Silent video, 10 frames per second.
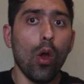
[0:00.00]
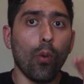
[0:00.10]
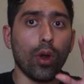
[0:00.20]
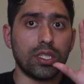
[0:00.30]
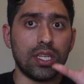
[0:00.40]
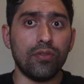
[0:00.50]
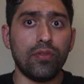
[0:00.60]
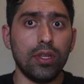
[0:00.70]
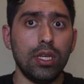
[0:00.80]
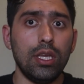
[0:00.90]
Whereas
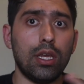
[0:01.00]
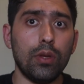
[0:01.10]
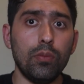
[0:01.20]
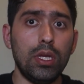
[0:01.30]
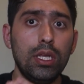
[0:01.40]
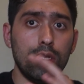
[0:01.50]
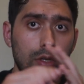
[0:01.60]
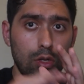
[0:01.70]
infinity can mean